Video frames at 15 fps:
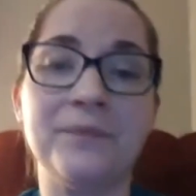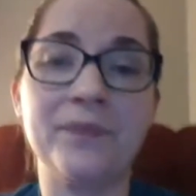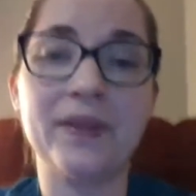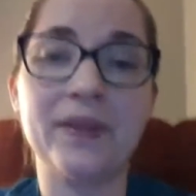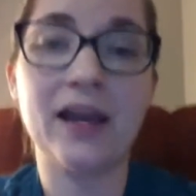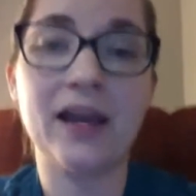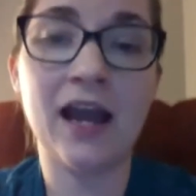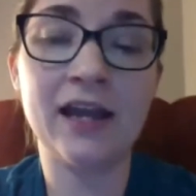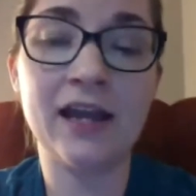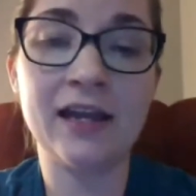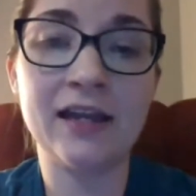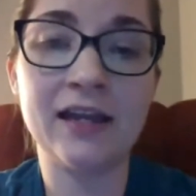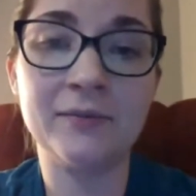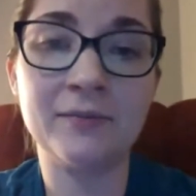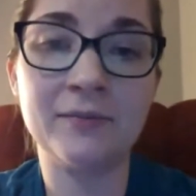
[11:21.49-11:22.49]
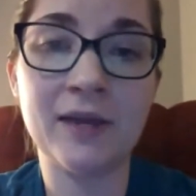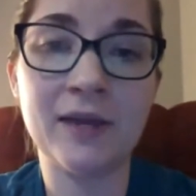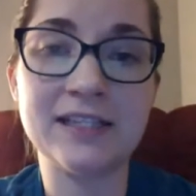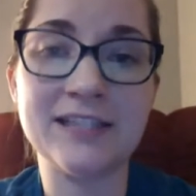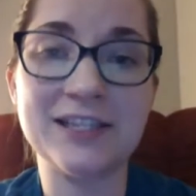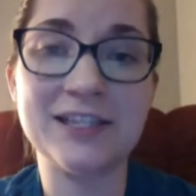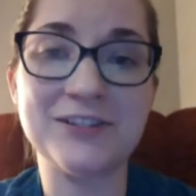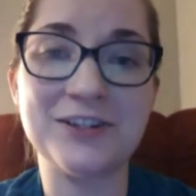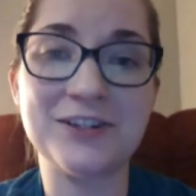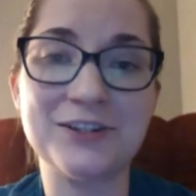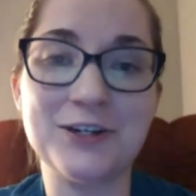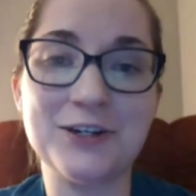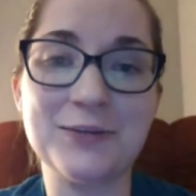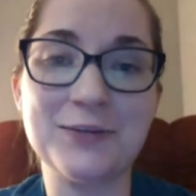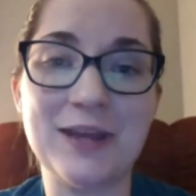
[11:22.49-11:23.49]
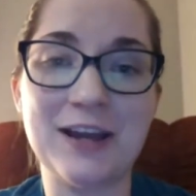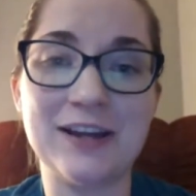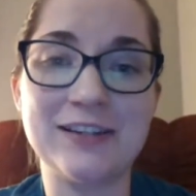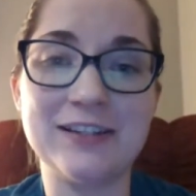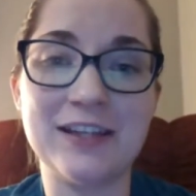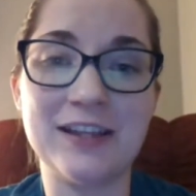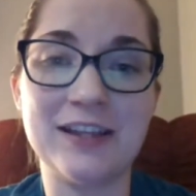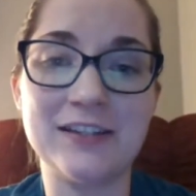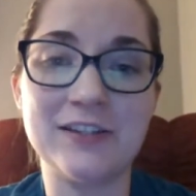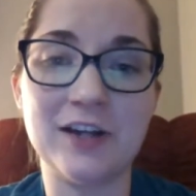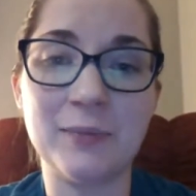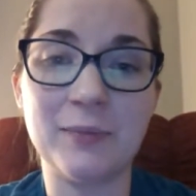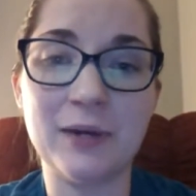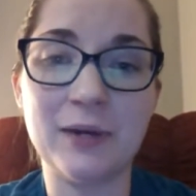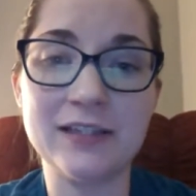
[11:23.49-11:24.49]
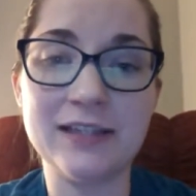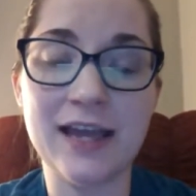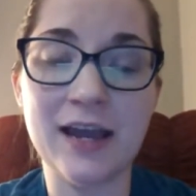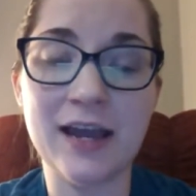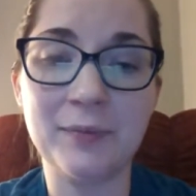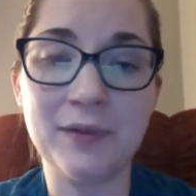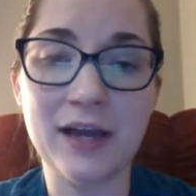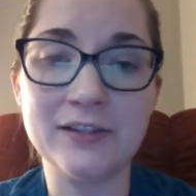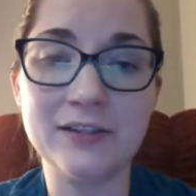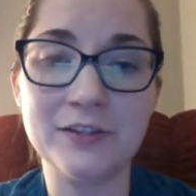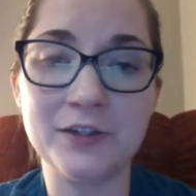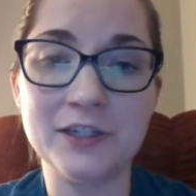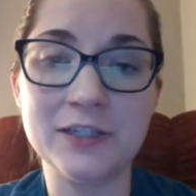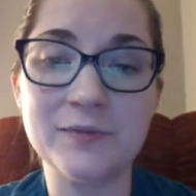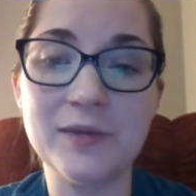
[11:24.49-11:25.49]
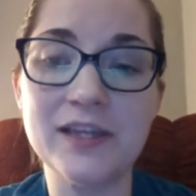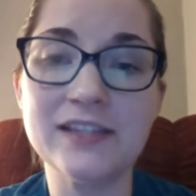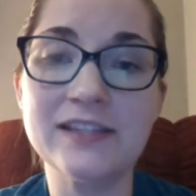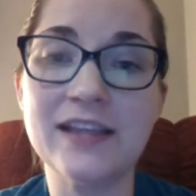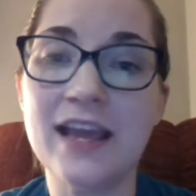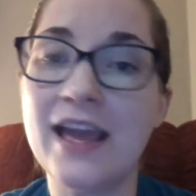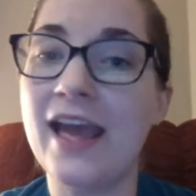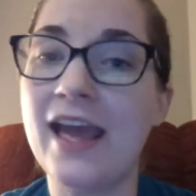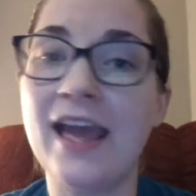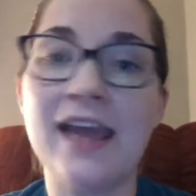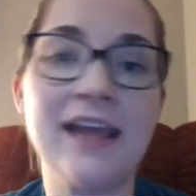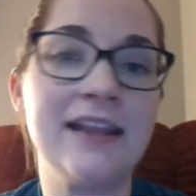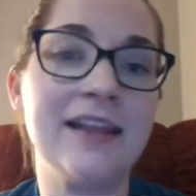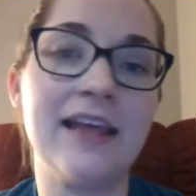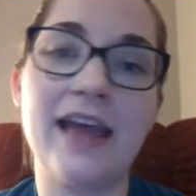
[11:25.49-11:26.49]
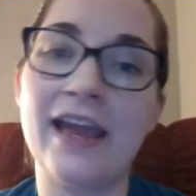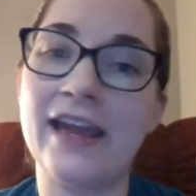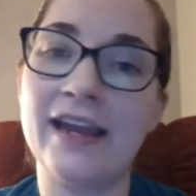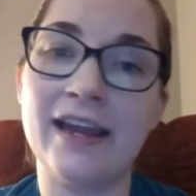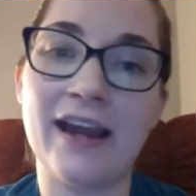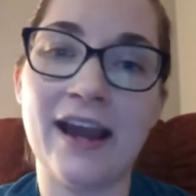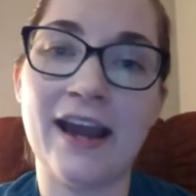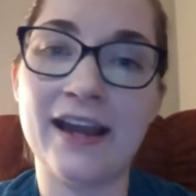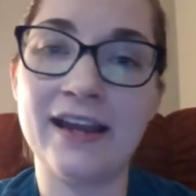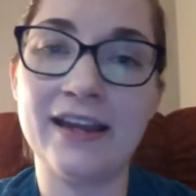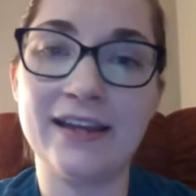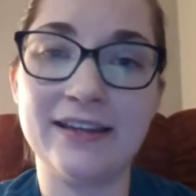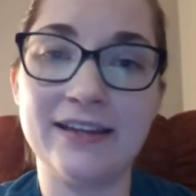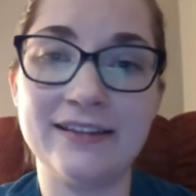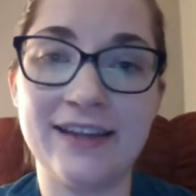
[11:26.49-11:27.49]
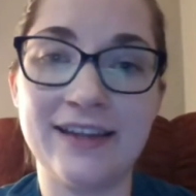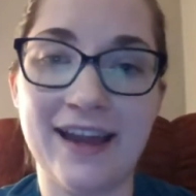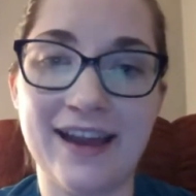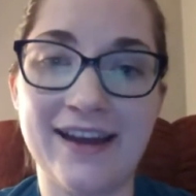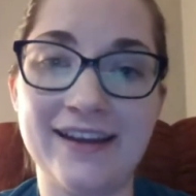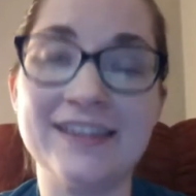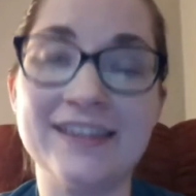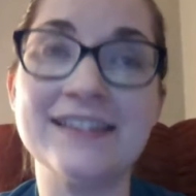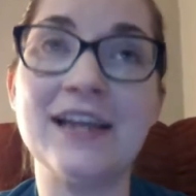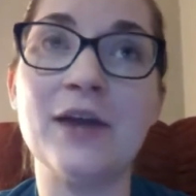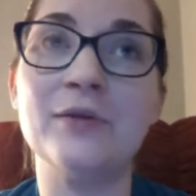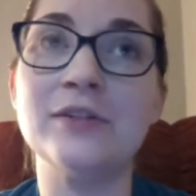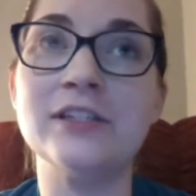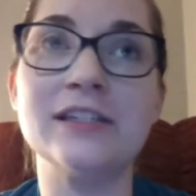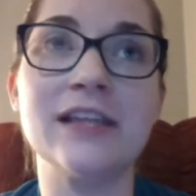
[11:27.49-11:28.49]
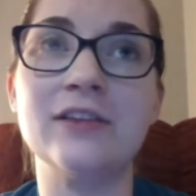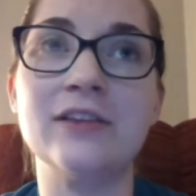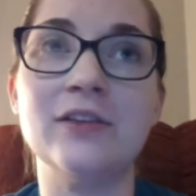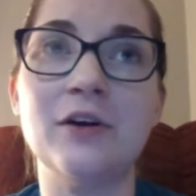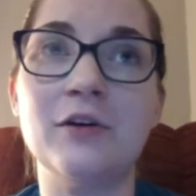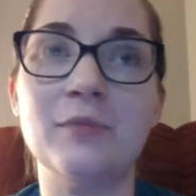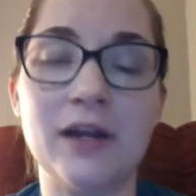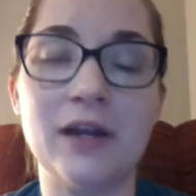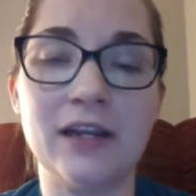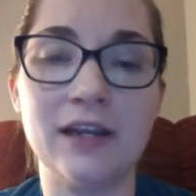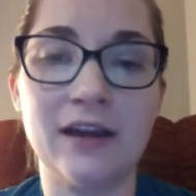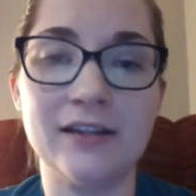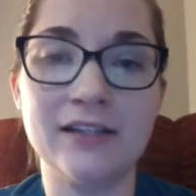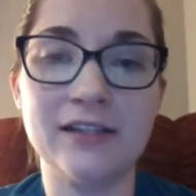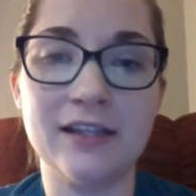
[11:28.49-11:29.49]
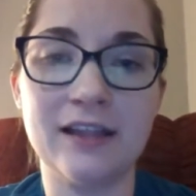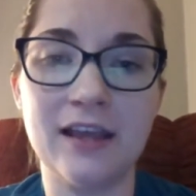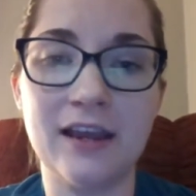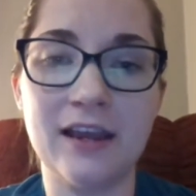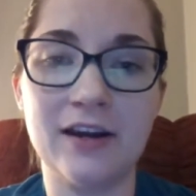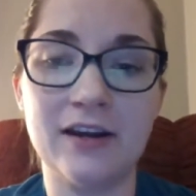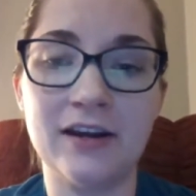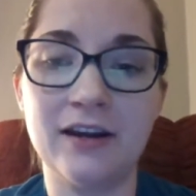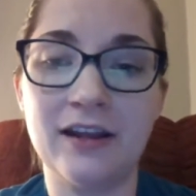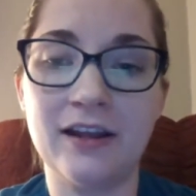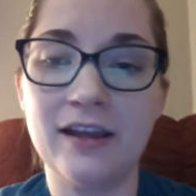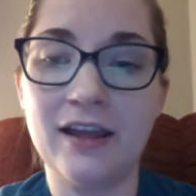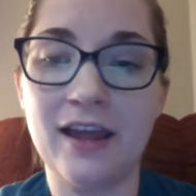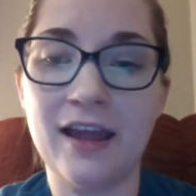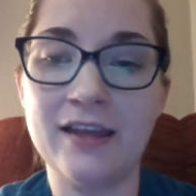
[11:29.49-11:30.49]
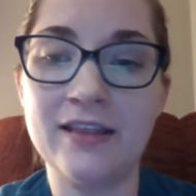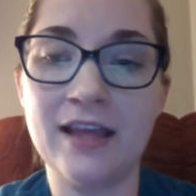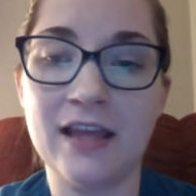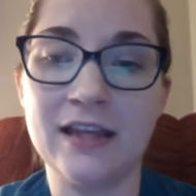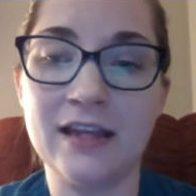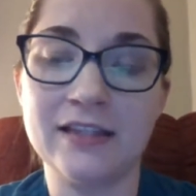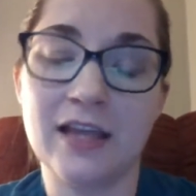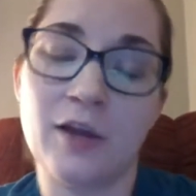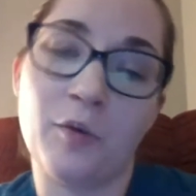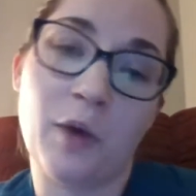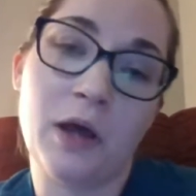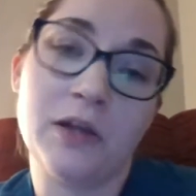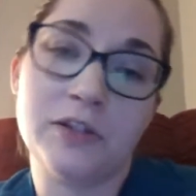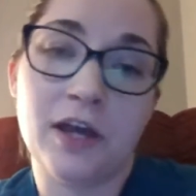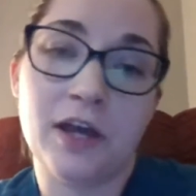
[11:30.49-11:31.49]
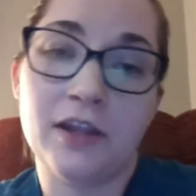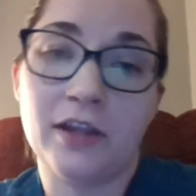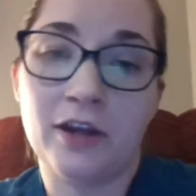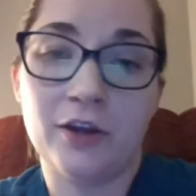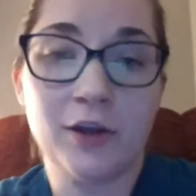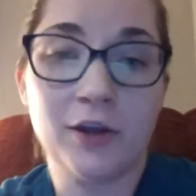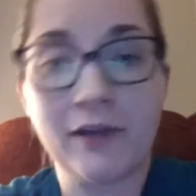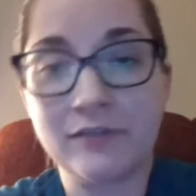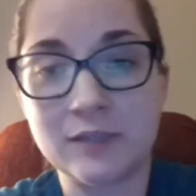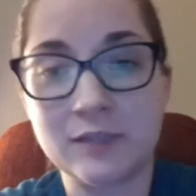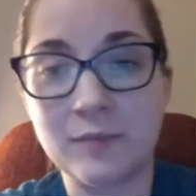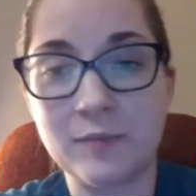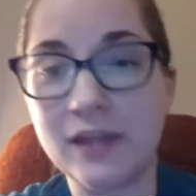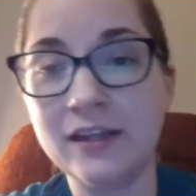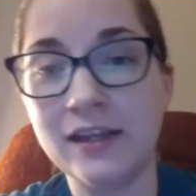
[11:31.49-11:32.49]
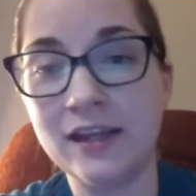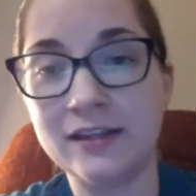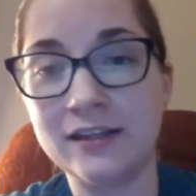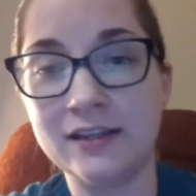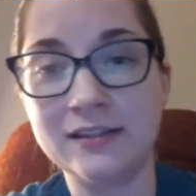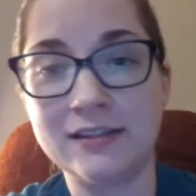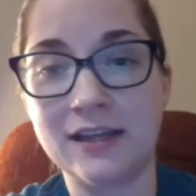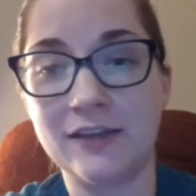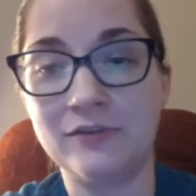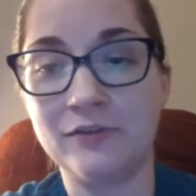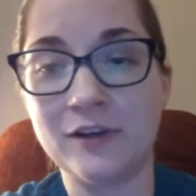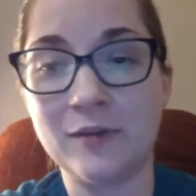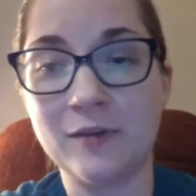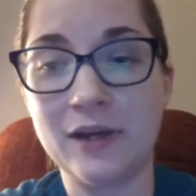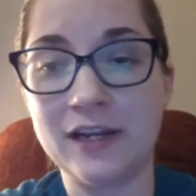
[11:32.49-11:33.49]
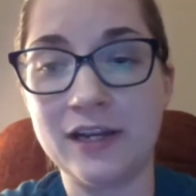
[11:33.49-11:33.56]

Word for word: My sister turned me on to the Starbucks app last Christmas, and like because I would just like load money onto there, and then it's like, well, it's on there, you have to spend it, and it's like free